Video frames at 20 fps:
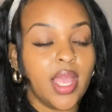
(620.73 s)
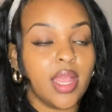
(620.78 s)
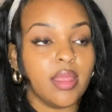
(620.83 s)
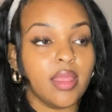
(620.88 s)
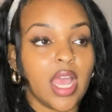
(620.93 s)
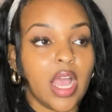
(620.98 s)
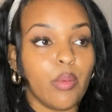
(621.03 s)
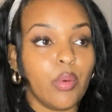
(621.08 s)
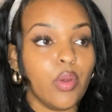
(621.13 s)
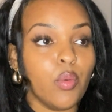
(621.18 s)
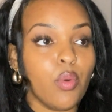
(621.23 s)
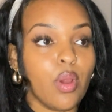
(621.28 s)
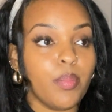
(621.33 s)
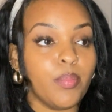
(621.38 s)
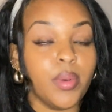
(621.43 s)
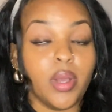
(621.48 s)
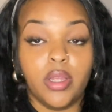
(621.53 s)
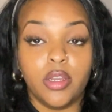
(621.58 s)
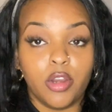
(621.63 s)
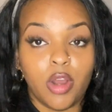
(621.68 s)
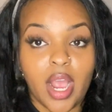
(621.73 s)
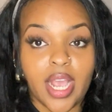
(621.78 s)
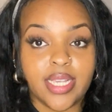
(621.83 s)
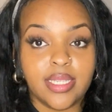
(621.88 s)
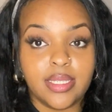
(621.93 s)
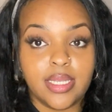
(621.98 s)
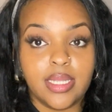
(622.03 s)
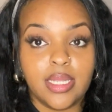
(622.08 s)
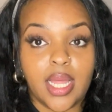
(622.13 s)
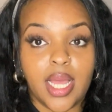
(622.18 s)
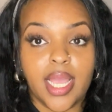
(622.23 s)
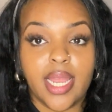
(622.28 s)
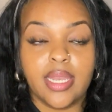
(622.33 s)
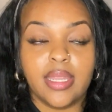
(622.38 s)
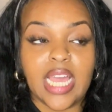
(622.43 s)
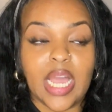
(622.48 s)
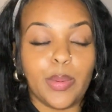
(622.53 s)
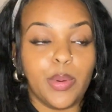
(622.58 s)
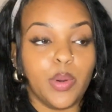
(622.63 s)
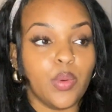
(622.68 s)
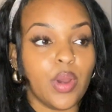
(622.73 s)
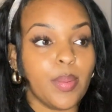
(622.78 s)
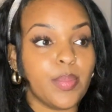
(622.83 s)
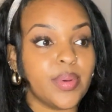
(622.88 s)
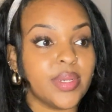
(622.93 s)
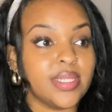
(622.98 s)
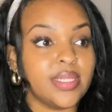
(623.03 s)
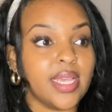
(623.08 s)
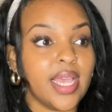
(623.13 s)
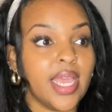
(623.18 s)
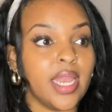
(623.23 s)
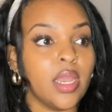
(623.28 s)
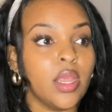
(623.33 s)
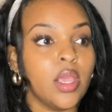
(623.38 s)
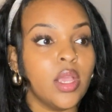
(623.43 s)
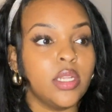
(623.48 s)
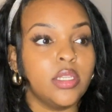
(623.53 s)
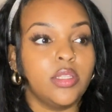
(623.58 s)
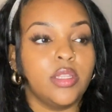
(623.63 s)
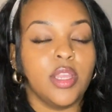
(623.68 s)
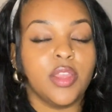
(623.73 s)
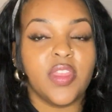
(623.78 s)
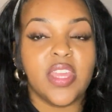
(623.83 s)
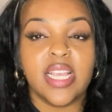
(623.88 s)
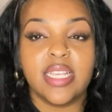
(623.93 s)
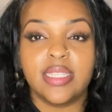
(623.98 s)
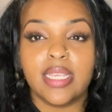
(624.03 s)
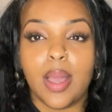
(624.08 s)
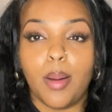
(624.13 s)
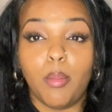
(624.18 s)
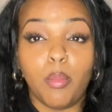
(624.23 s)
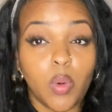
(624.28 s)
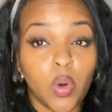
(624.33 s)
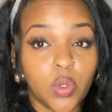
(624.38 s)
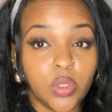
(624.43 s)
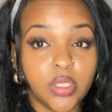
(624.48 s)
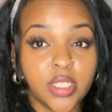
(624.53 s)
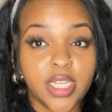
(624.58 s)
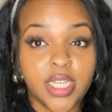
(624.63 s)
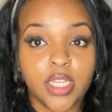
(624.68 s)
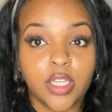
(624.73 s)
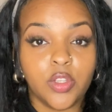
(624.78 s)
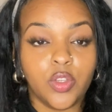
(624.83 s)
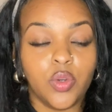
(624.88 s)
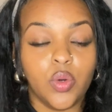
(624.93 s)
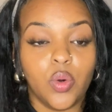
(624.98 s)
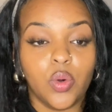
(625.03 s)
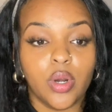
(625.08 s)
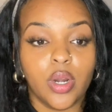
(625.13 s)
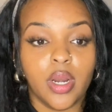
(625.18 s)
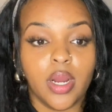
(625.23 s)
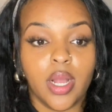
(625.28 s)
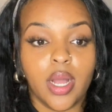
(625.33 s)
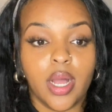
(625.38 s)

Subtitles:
that would on your IC line, that would represent the things that molded your